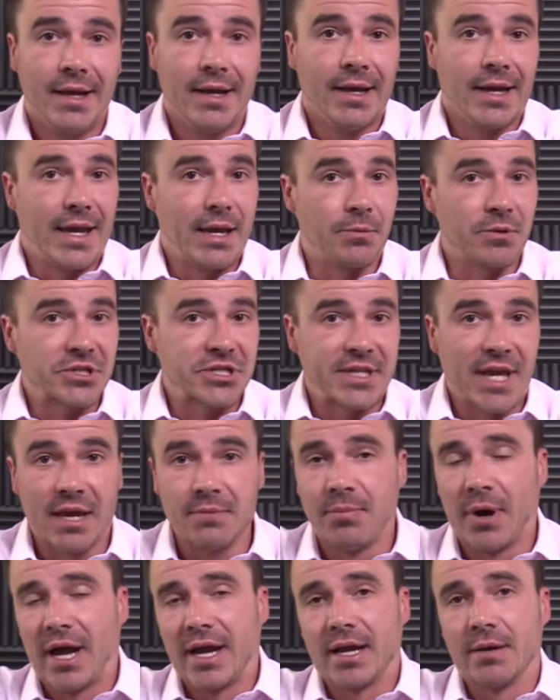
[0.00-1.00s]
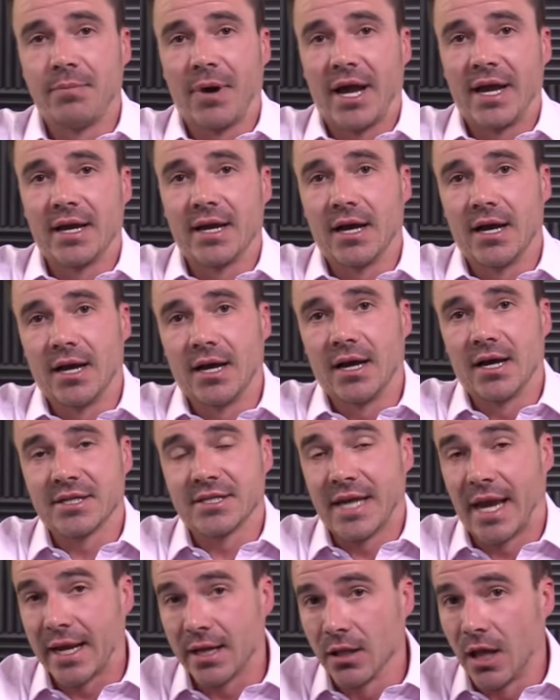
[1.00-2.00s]
it was said by a, by a, uh, a
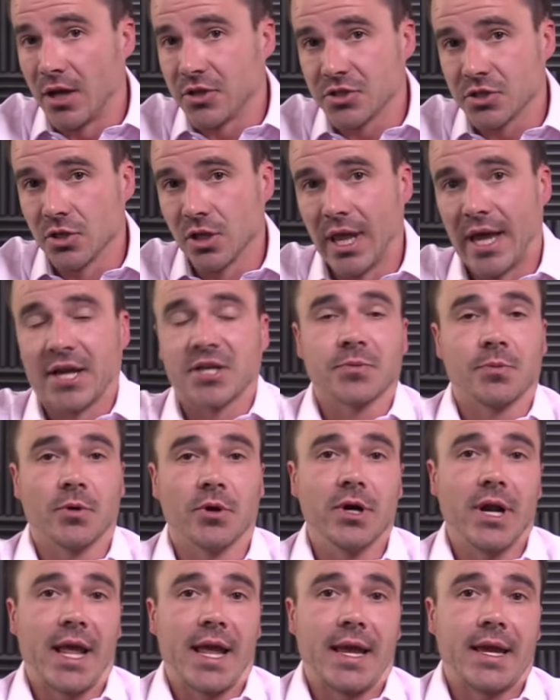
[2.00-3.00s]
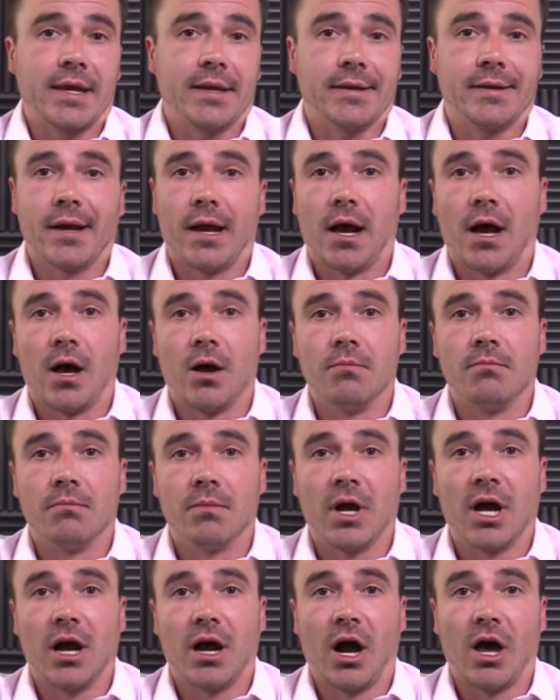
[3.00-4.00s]
psychological expert, and um,
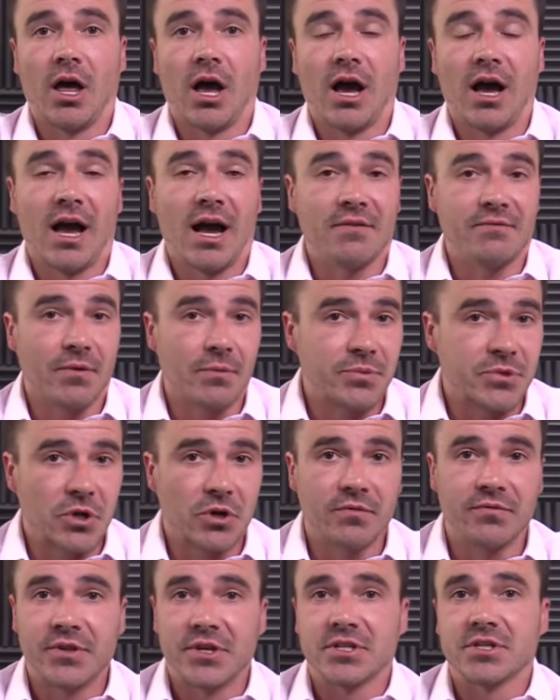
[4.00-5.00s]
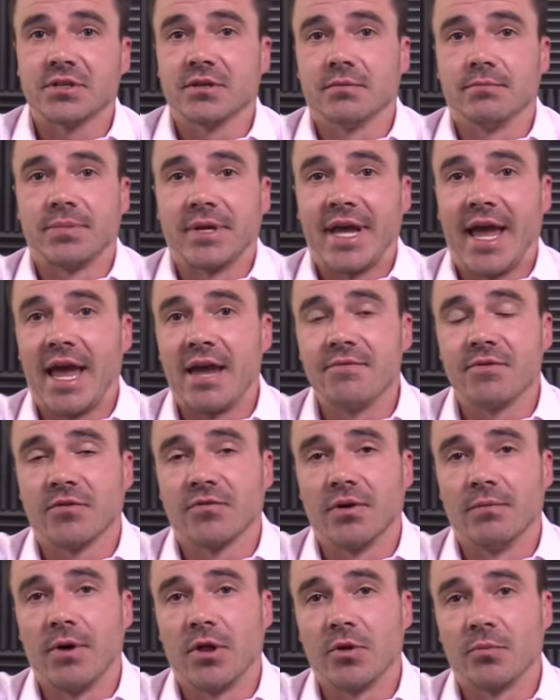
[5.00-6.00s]
I, have observed this behavior
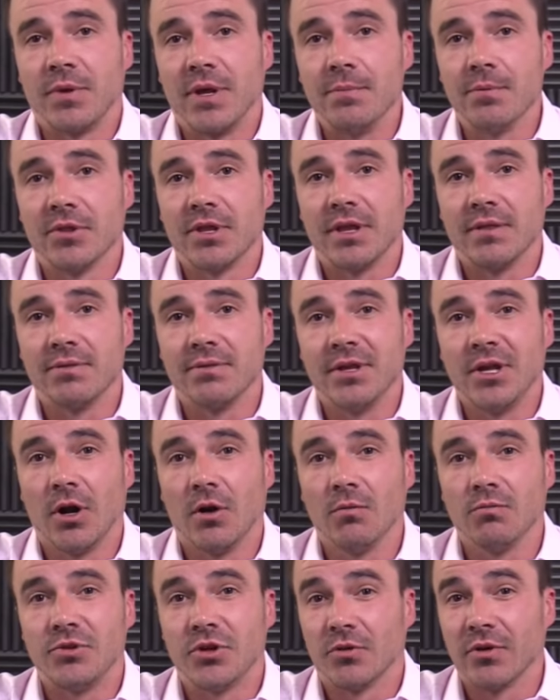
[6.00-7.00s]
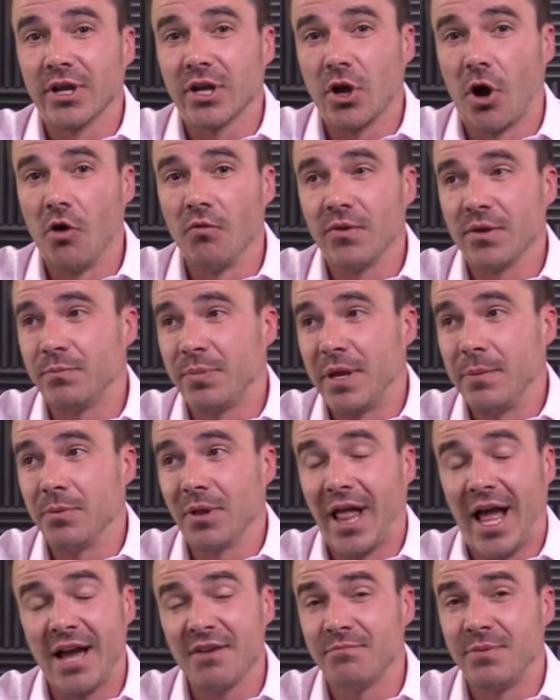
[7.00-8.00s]
from other people that you know during COVID,
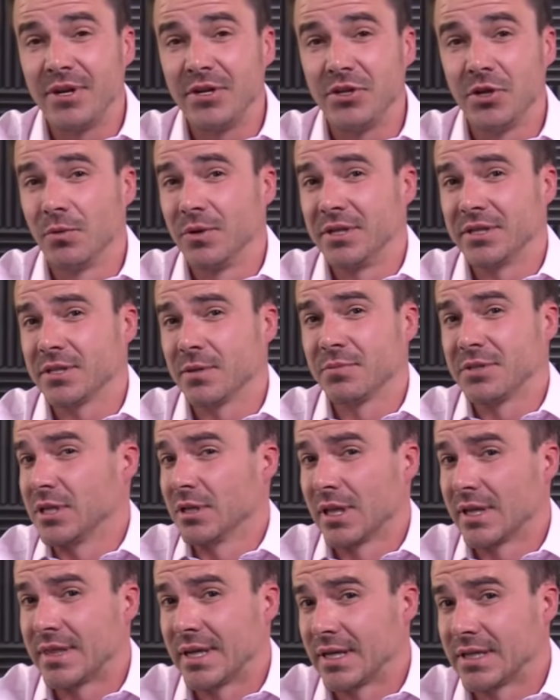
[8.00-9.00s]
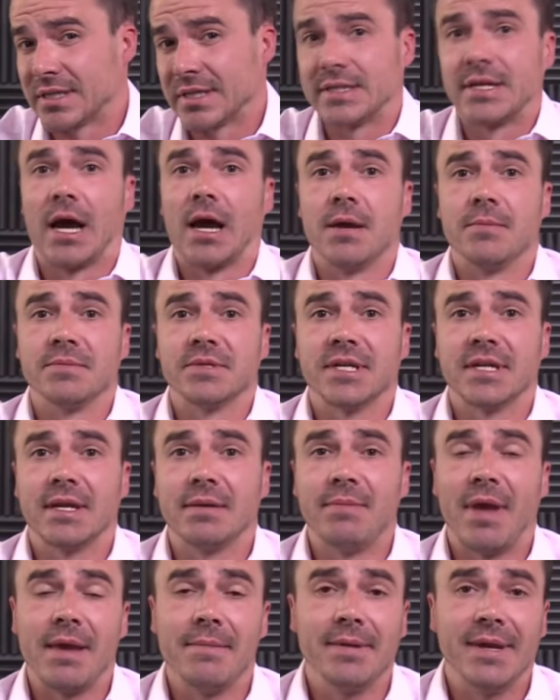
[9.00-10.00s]
people have been doing some silly things at times.
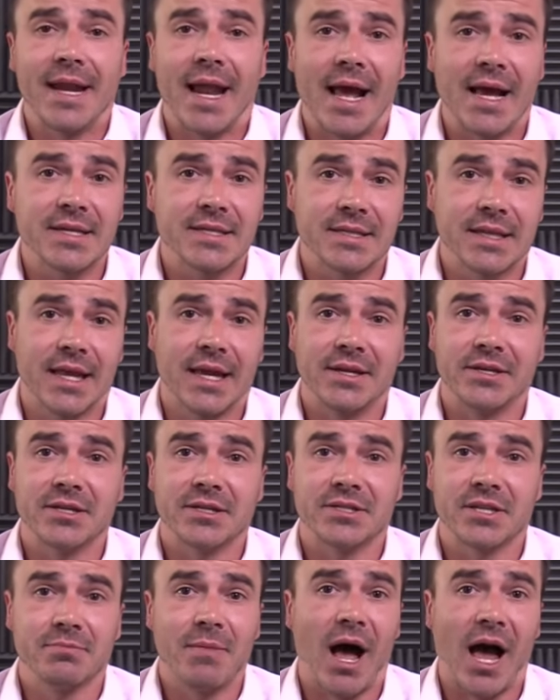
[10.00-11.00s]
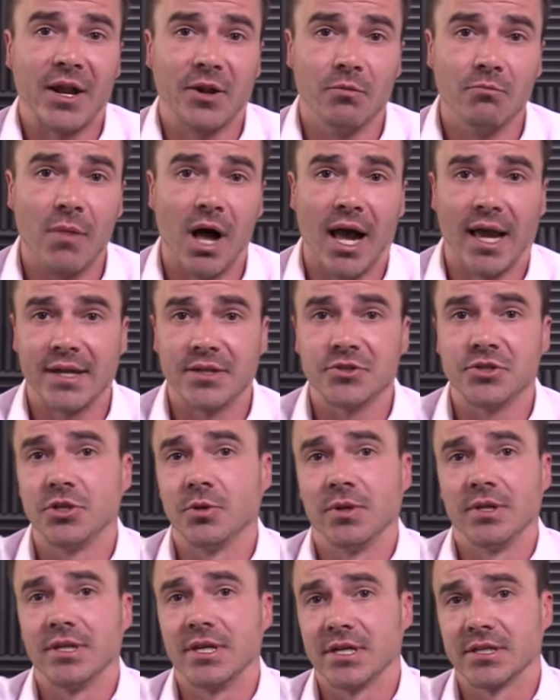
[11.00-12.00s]
It, maybe it has led to some idle minds
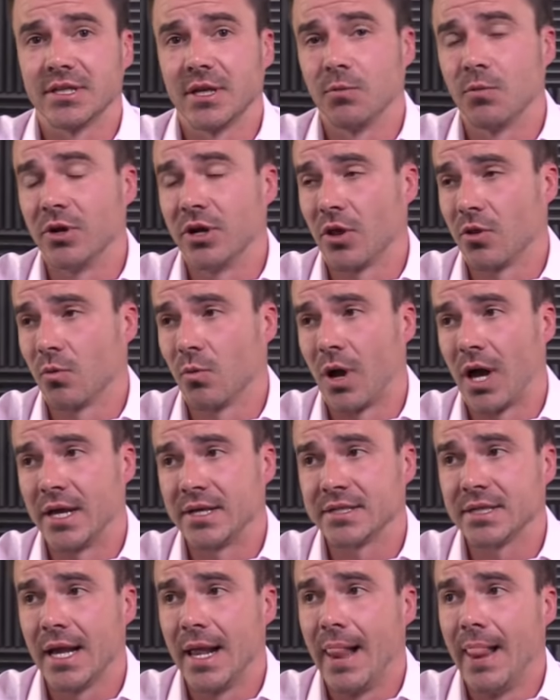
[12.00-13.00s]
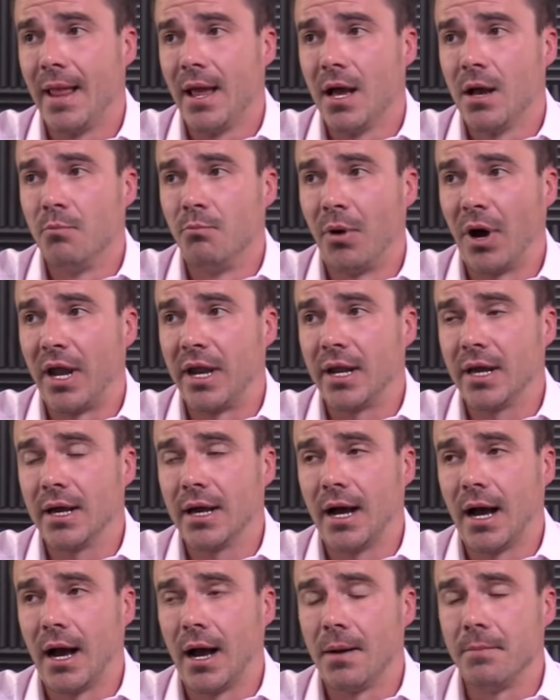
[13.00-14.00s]
doing things they wouldn't otherwise. But
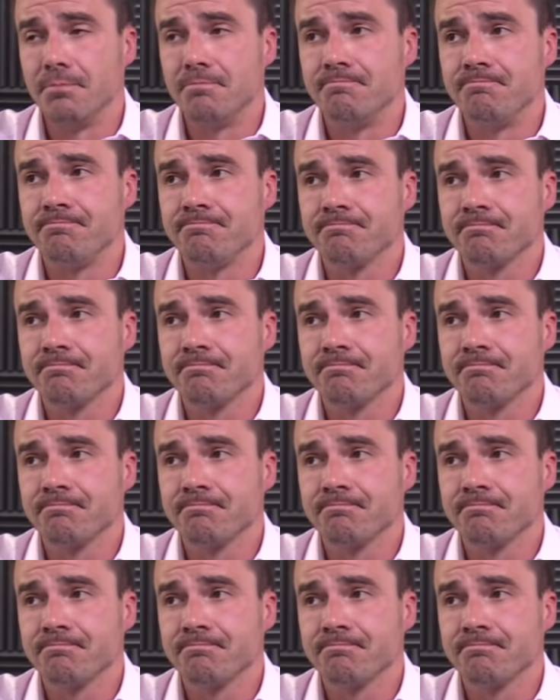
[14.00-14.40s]
um,